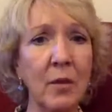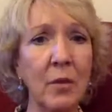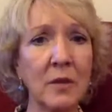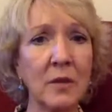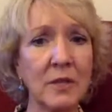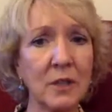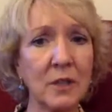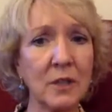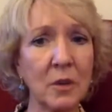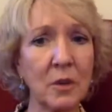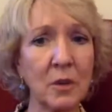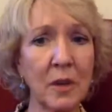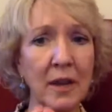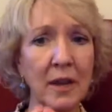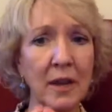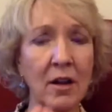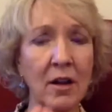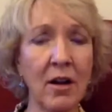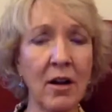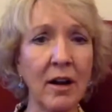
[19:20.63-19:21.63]
what's
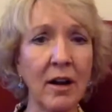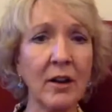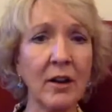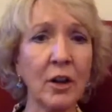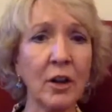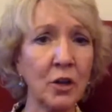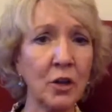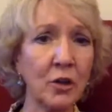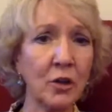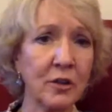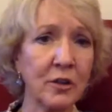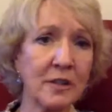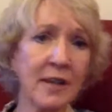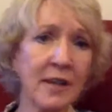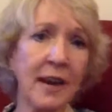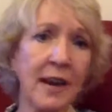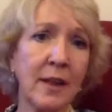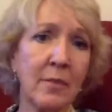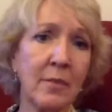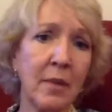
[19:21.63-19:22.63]
going on your
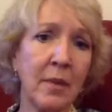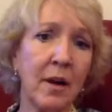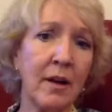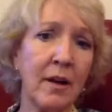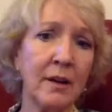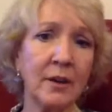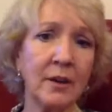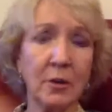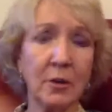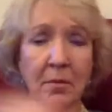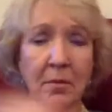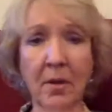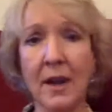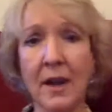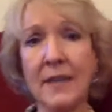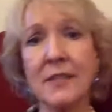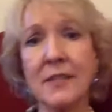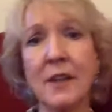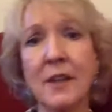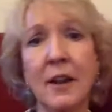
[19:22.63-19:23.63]
side of the pond or
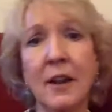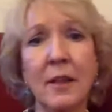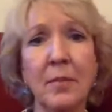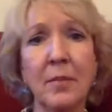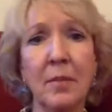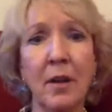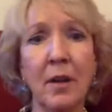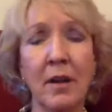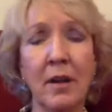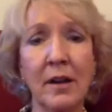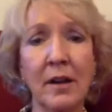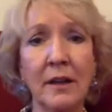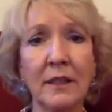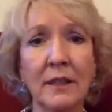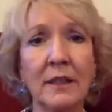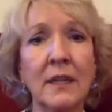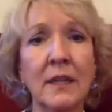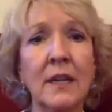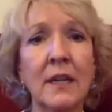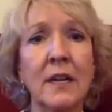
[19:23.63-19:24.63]
my side of the pond
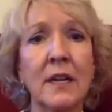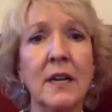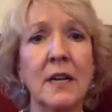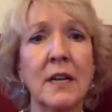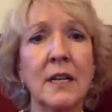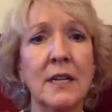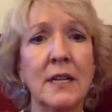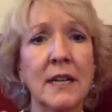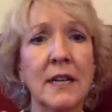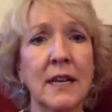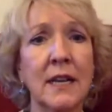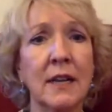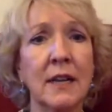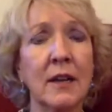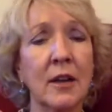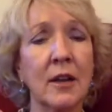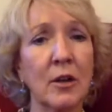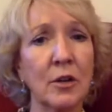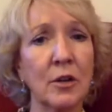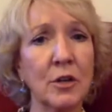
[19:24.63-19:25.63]

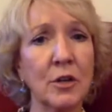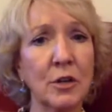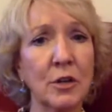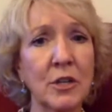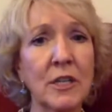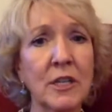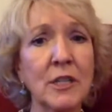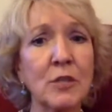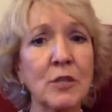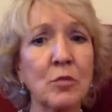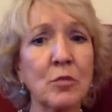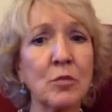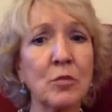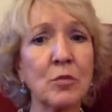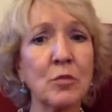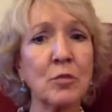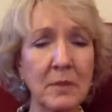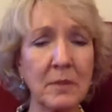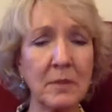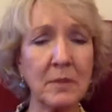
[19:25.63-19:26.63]
to
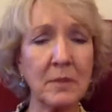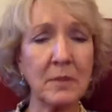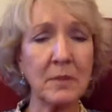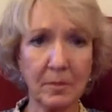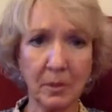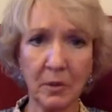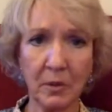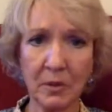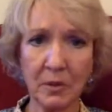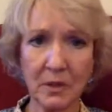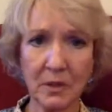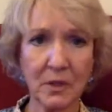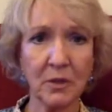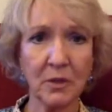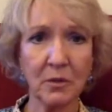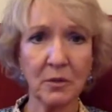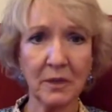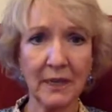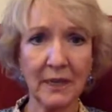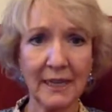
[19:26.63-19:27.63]
disrupt the personal
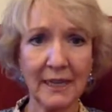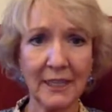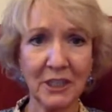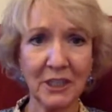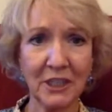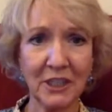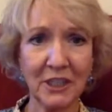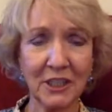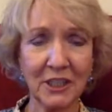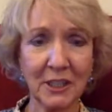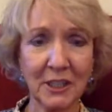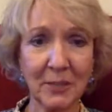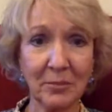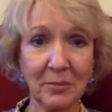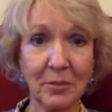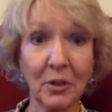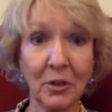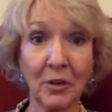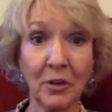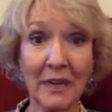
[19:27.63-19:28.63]
relationship
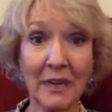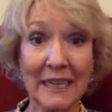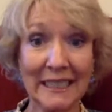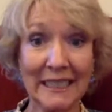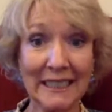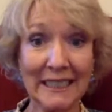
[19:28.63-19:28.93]
you're in.